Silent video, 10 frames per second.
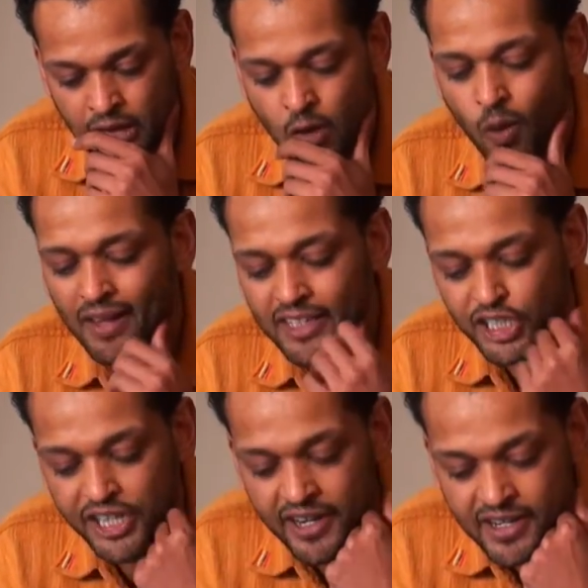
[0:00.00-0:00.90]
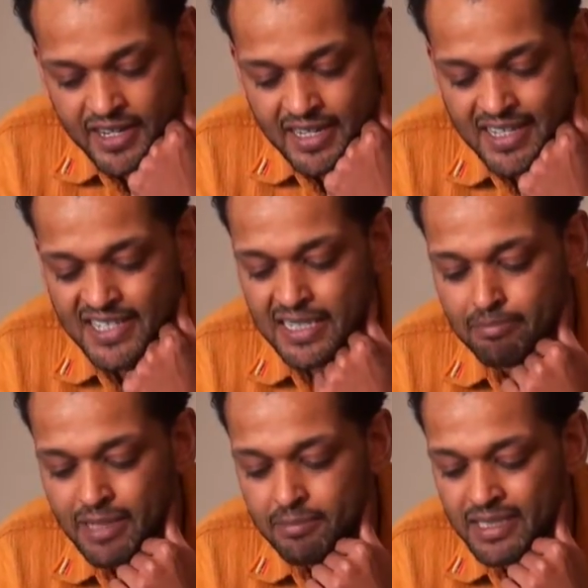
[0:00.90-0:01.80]
While they shared his
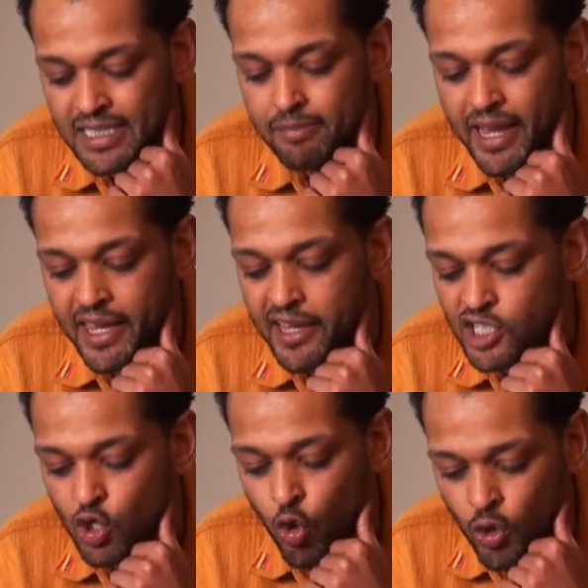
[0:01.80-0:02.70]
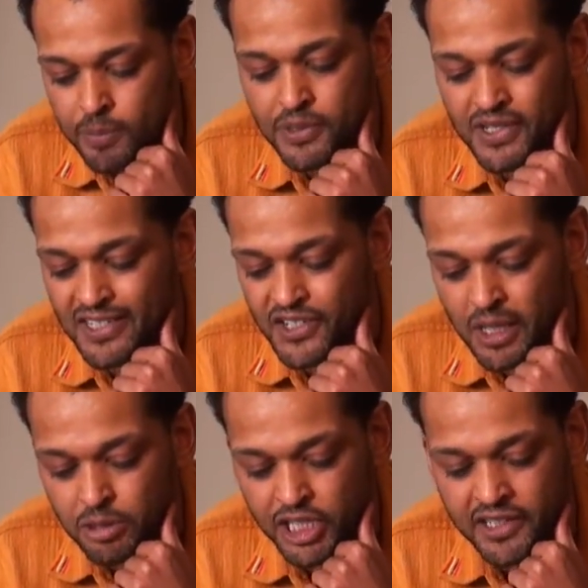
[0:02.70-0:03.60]
commitment to making his corpse a
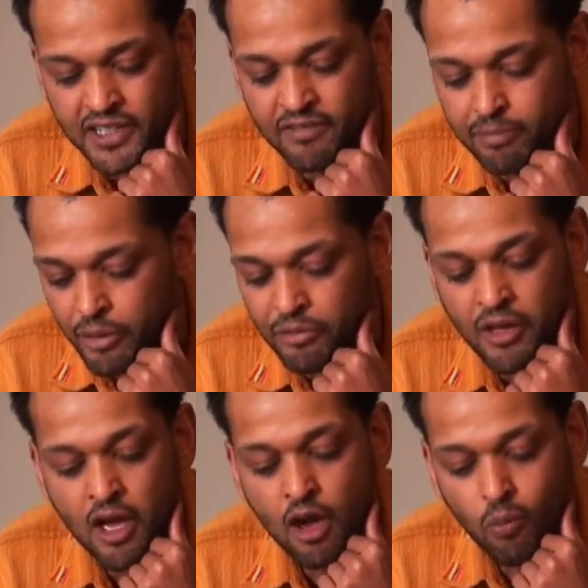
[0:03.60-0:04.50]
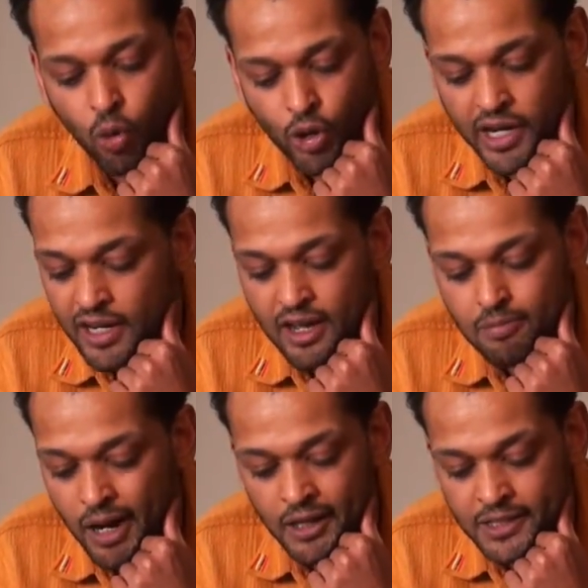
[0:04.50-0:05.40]
subject of both mourning and
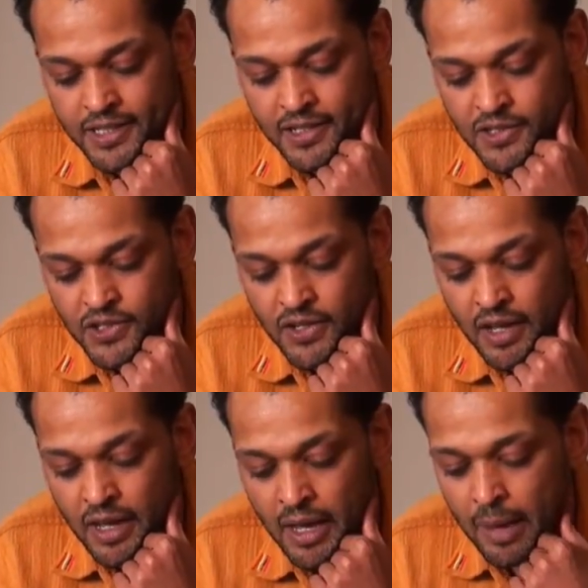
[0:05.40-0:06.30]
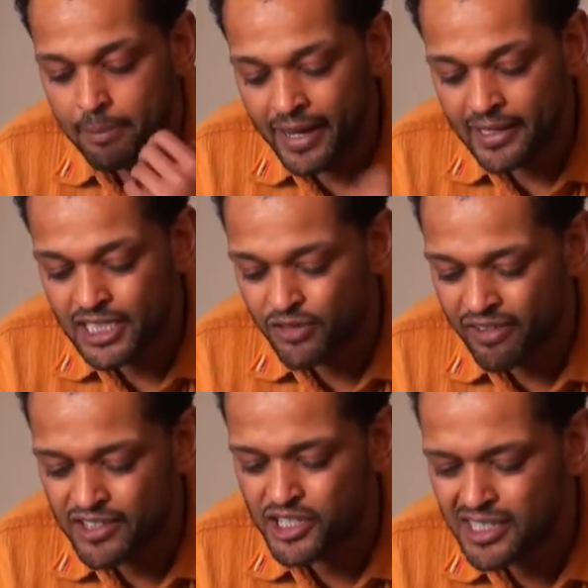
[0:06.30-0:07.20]
politics, Bailey's
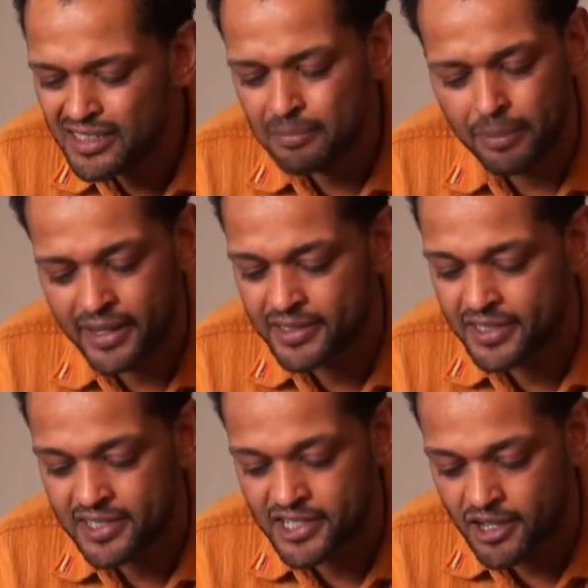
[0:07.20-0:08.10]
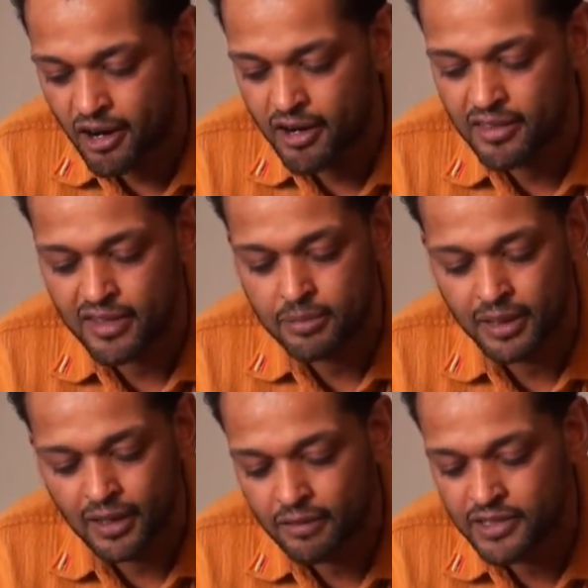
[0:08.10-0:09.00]
friends couldn't bear to discard their
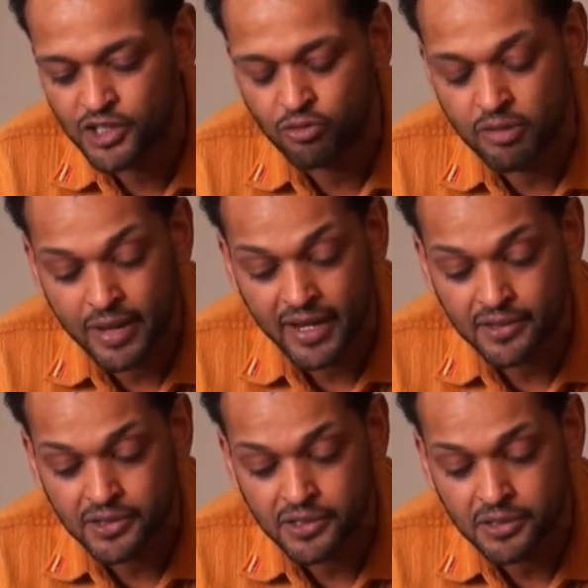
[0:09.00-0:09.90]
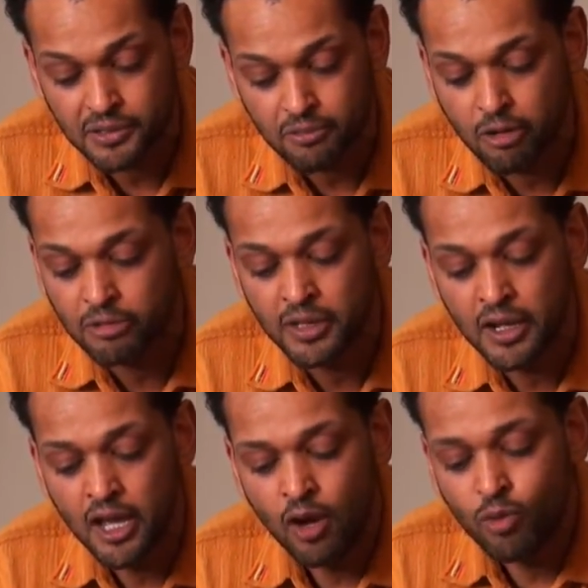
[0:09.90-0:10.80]
beloved's remains. Quote,
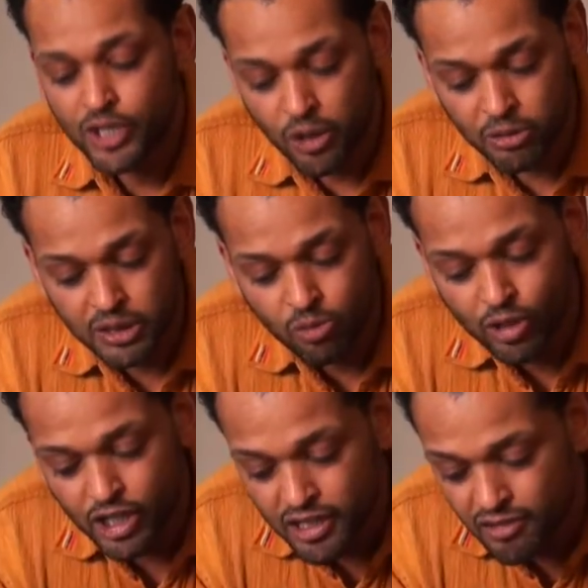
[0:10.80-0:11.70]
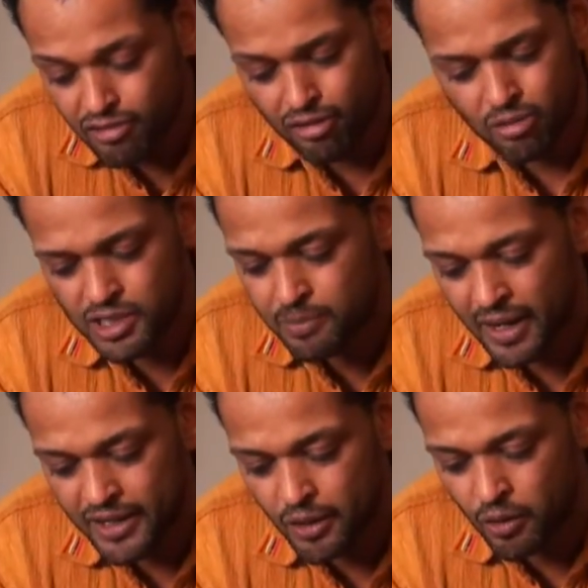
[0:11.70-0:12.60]
we told him we couldn't throw his
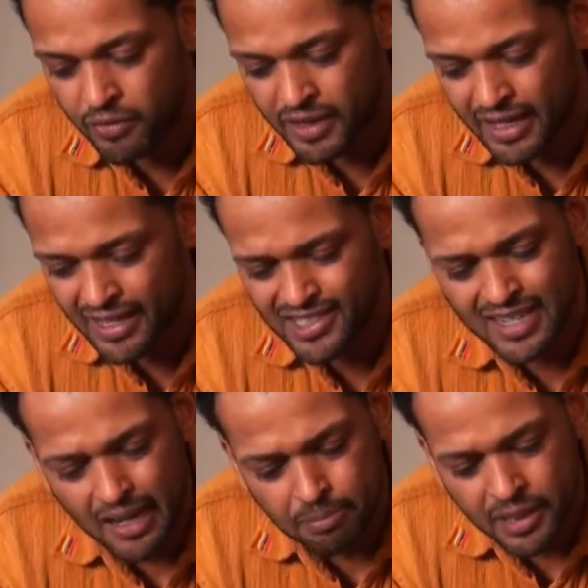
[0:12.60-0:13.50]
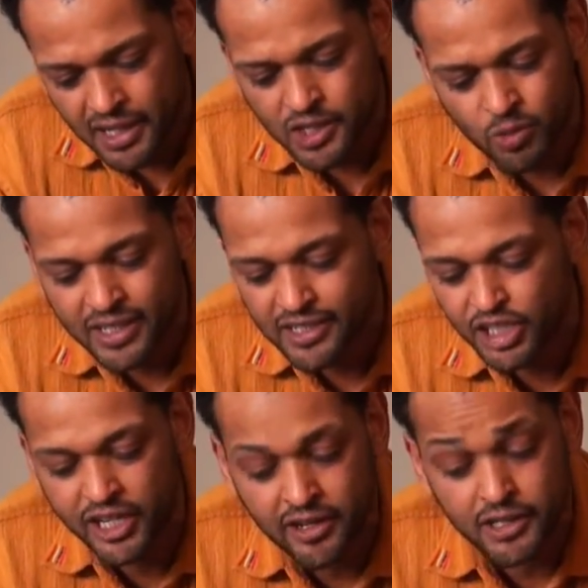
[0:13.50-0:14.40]
body over the gates, not because we didn't
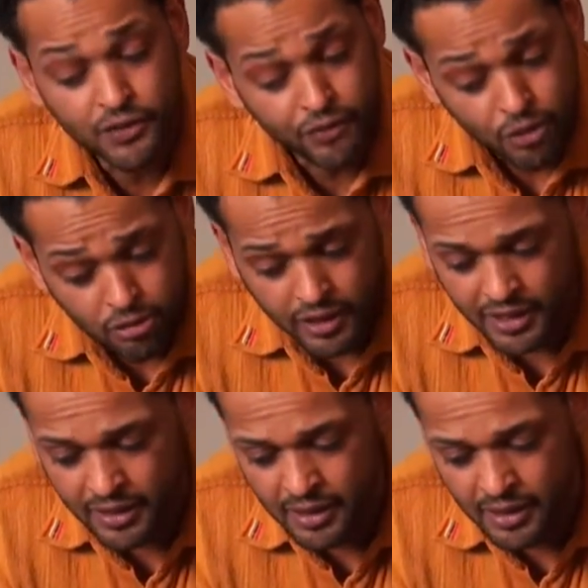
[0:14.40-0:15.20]
share his fury,